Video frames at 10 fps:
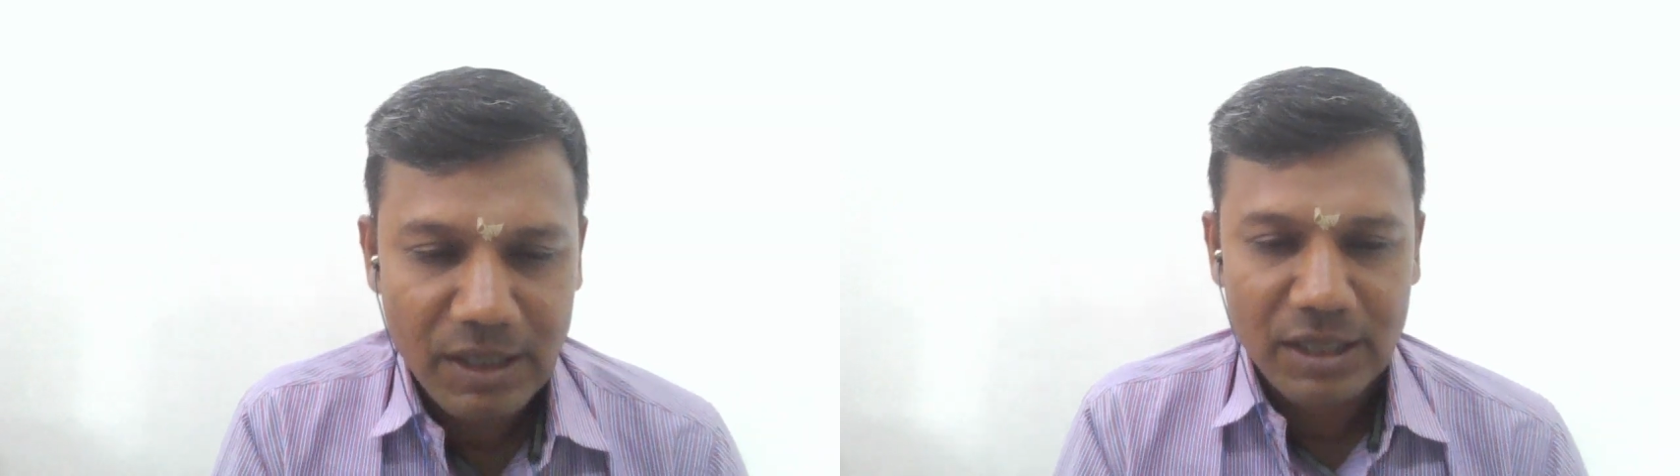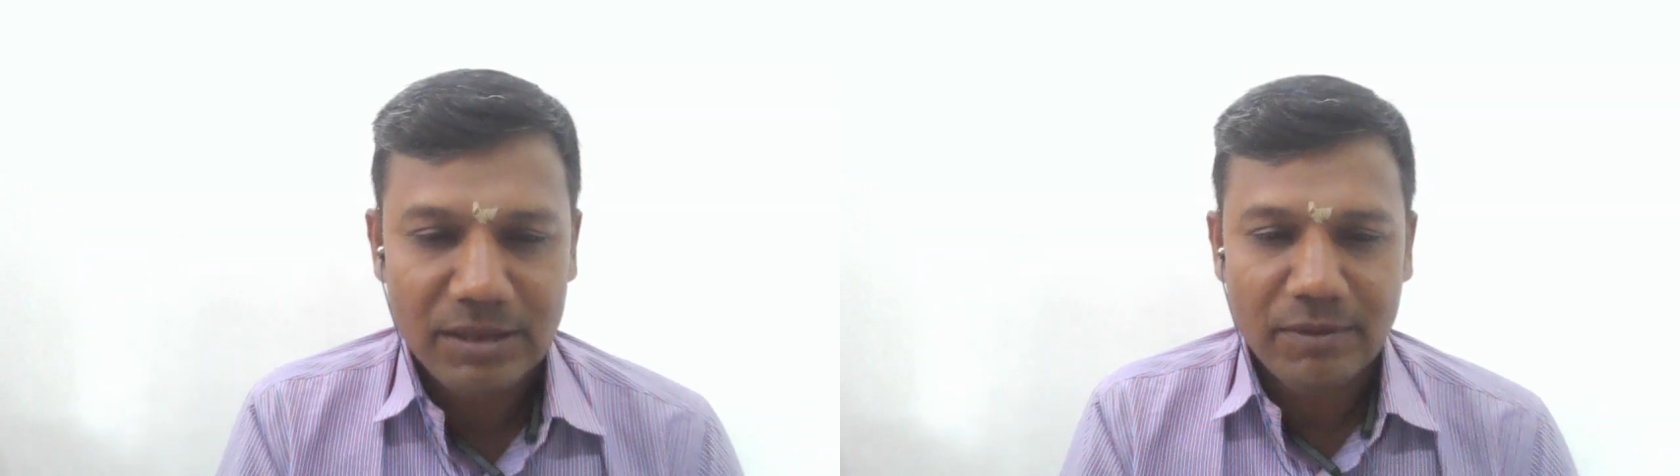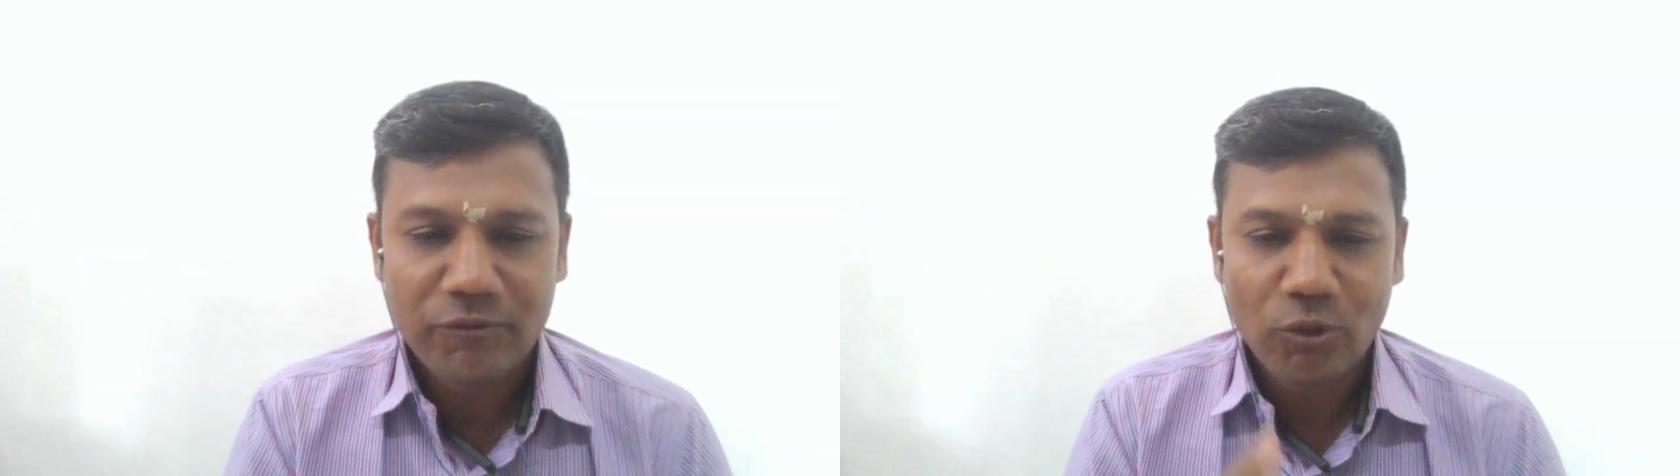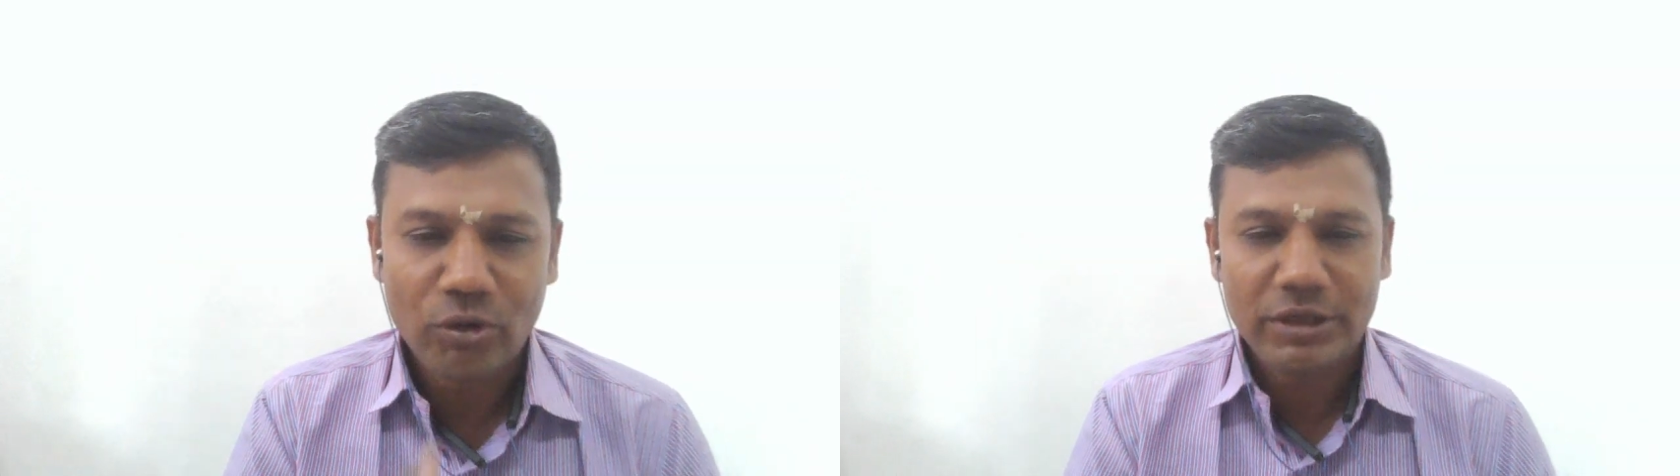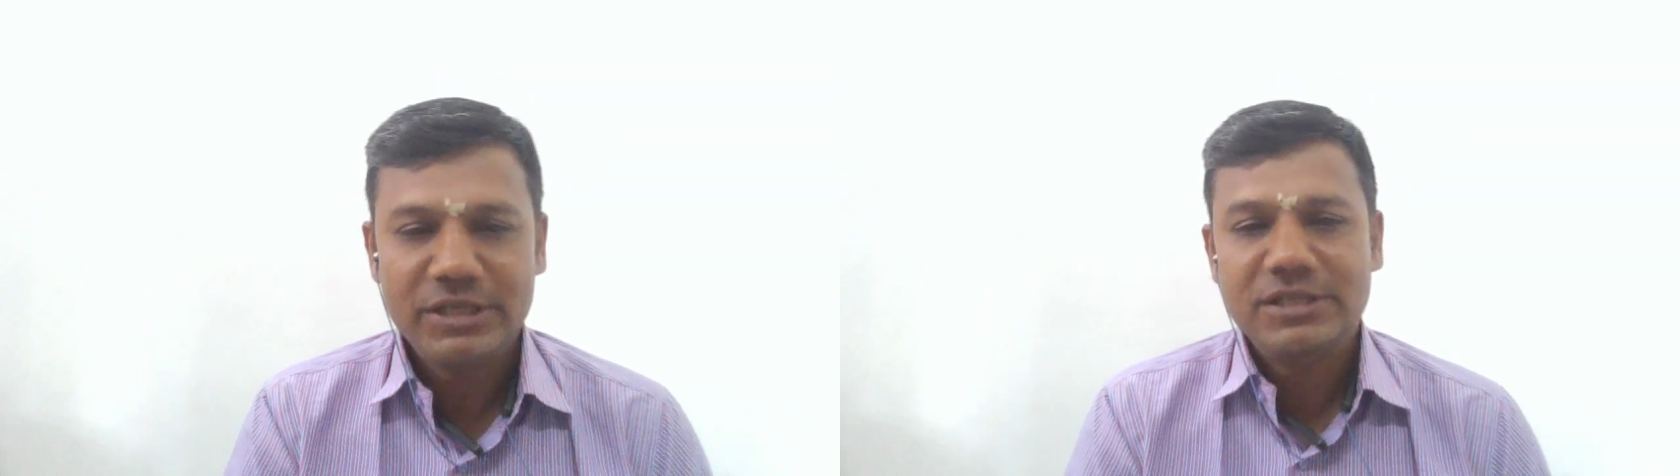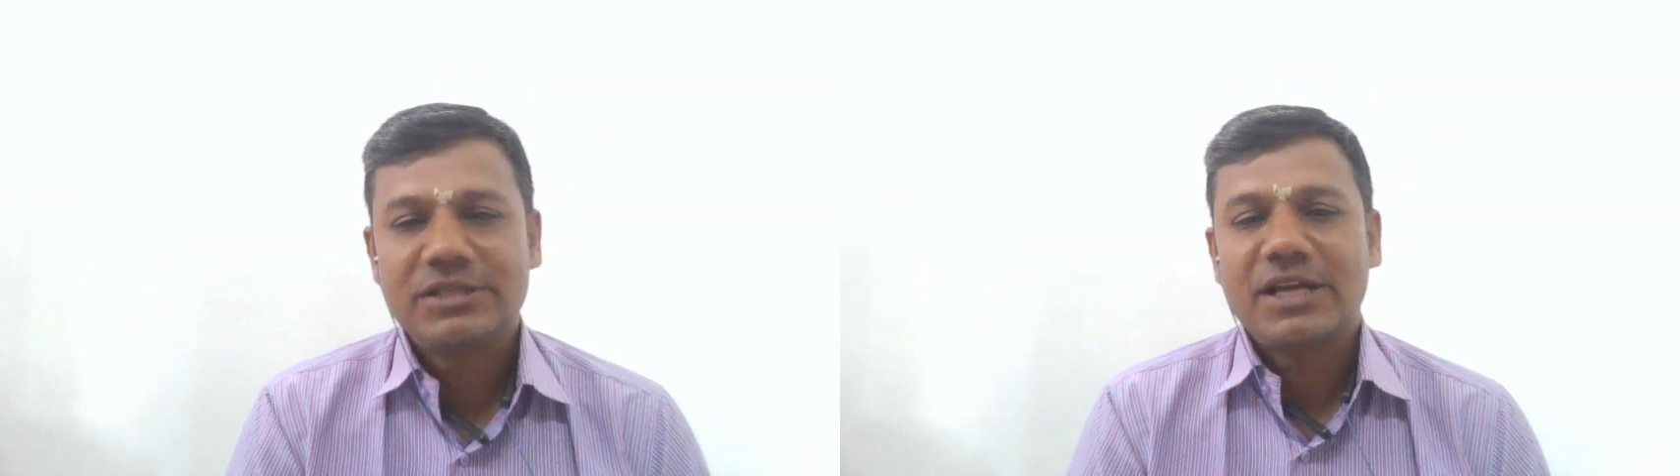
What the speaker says: Number four is